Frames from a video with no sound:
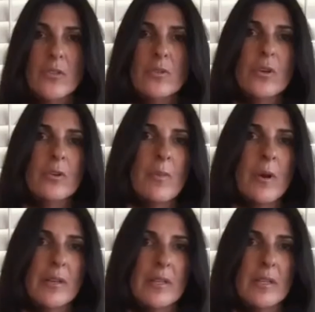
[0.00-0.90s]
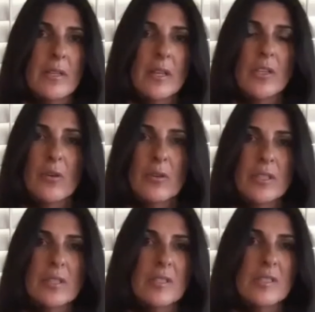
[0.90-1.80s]
go to market going
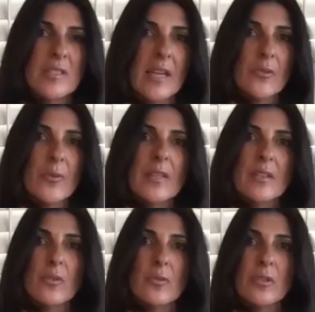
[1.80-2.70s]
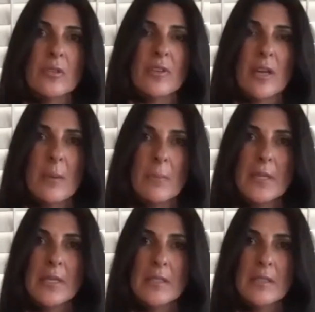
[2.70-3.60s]
to accelerate the growth of a
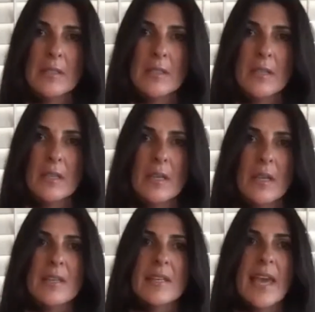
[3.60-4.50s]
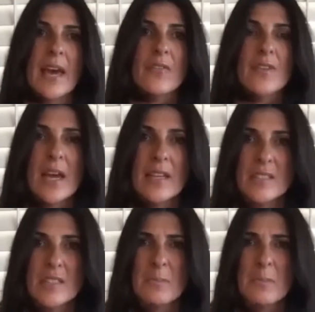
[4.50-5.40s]
company,
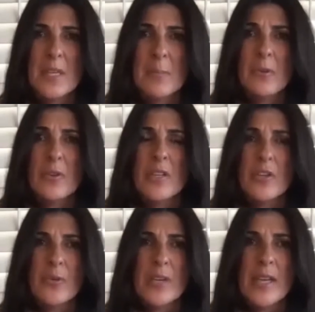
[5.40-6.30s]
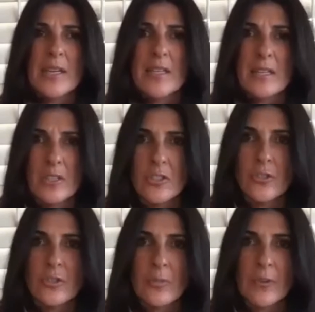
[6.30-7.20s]
galvanize its people, and create an
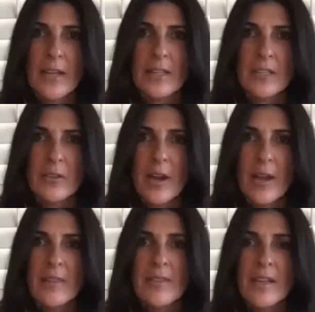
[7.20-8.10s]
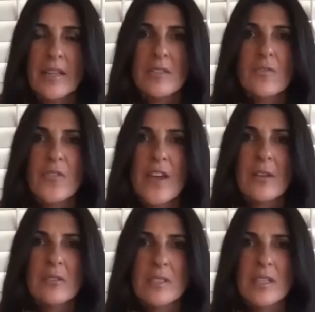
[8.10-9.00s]
internal rally cry that is
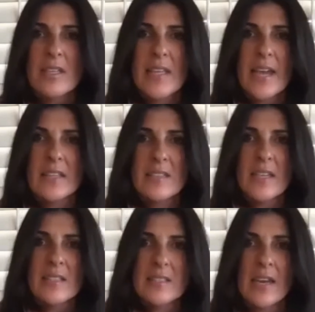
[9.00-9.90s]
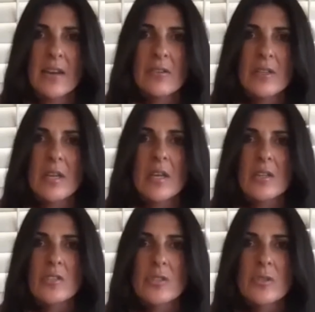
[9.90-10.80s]
felt and cascades out
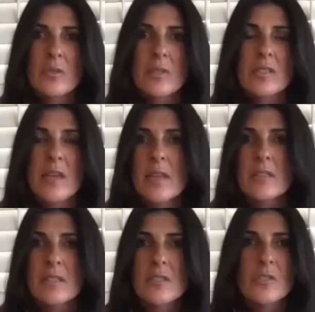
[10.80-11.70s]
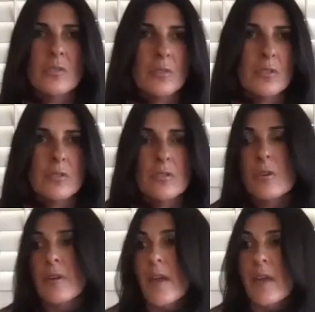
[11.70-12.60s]
to its end consumers,
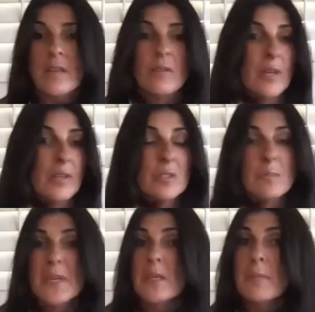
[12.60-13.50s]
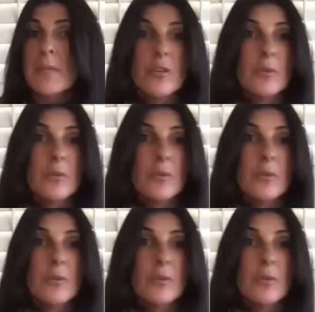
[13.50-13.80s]
and whether it's B2B or